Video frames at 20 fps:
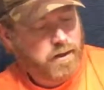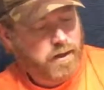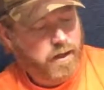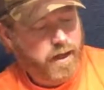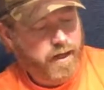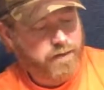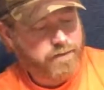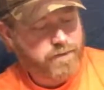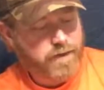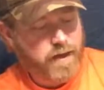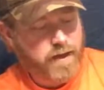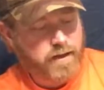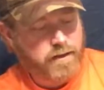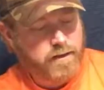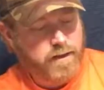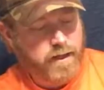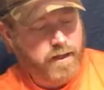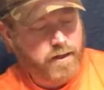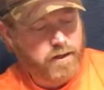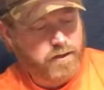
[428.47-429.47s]
I found
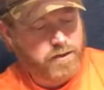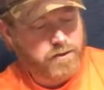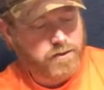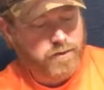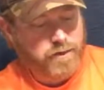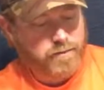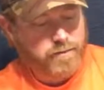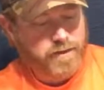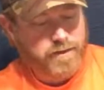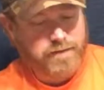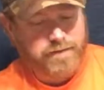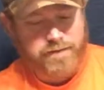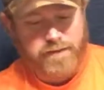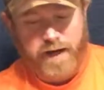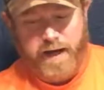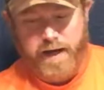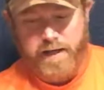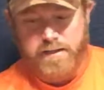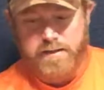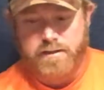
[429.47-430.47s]
they are extremely
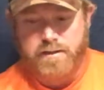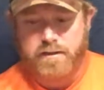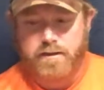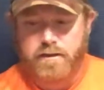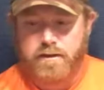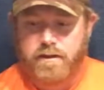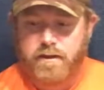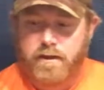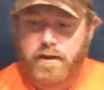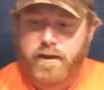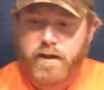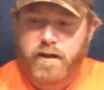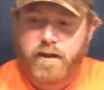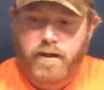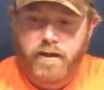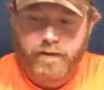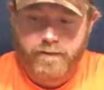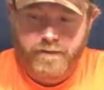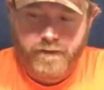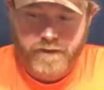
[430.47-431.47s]
fast
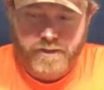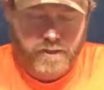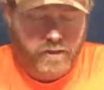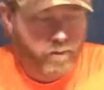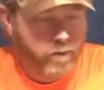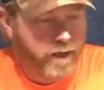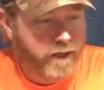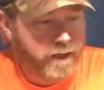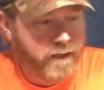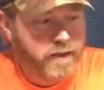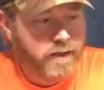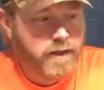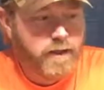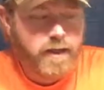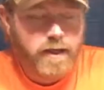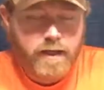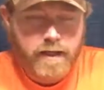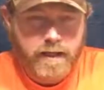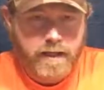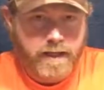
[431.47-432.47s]
efficient way
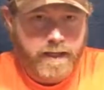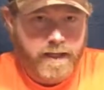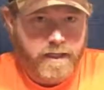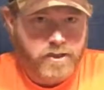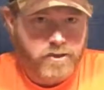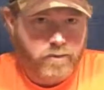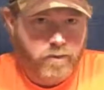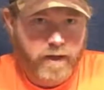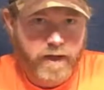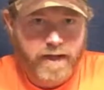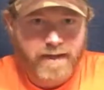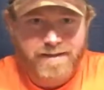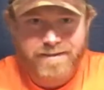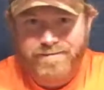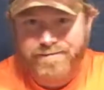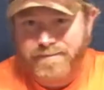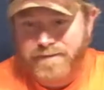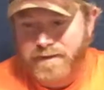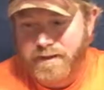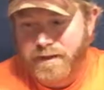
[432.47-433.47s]
each rig
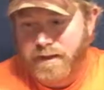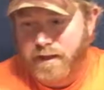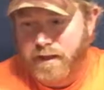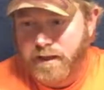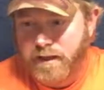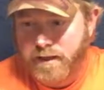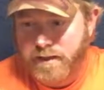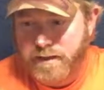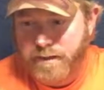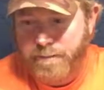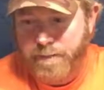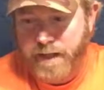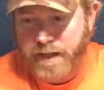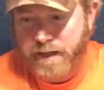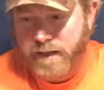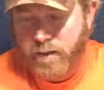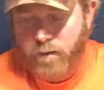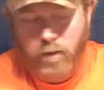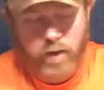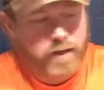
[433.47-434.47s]

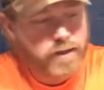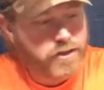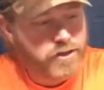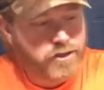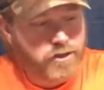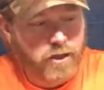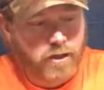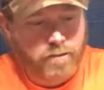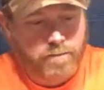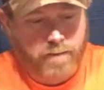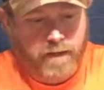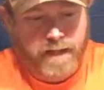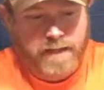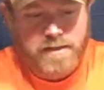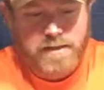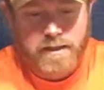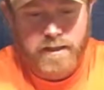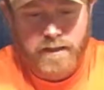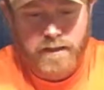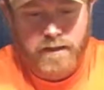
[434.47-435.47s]
depending on where the shark
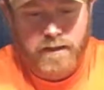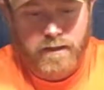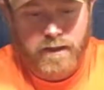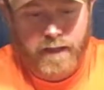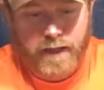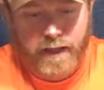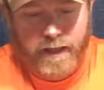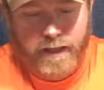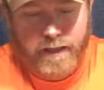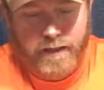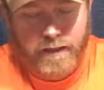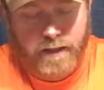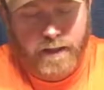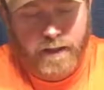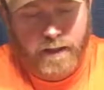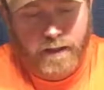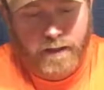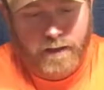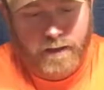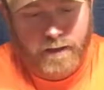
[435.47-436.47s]
bites it and
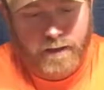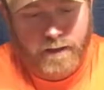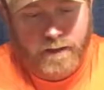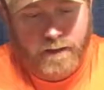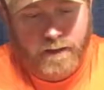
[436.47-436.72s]
uh,